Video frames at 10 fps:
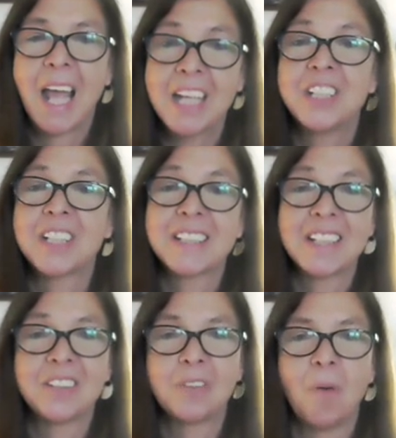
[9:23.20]

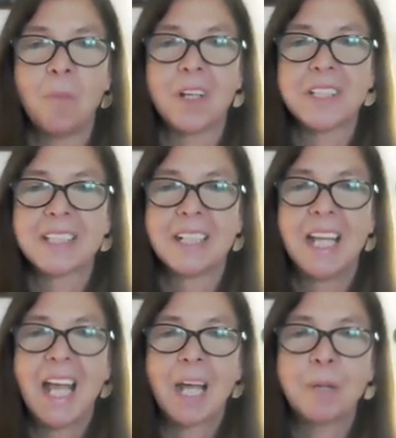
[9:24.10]
Agents and Robots.
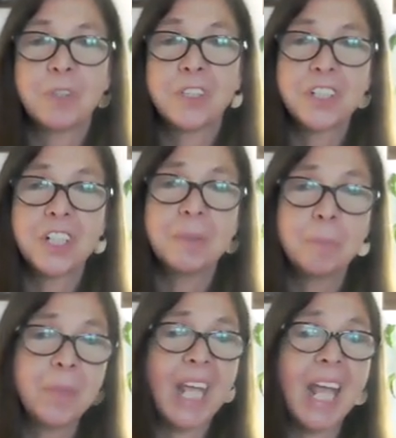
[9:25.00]
And pro-social
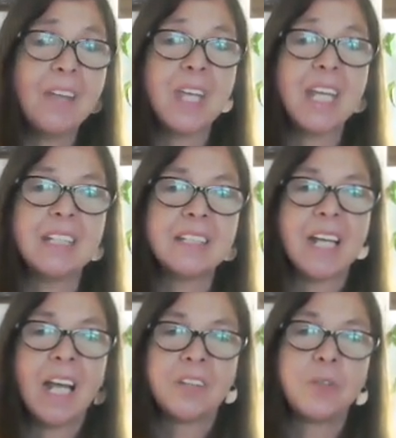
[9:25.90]
behavior is
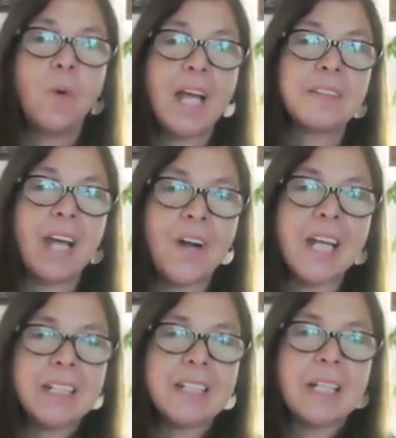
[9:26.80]
the one
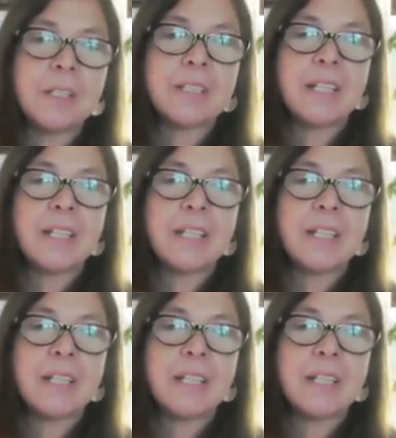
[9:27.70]
directed at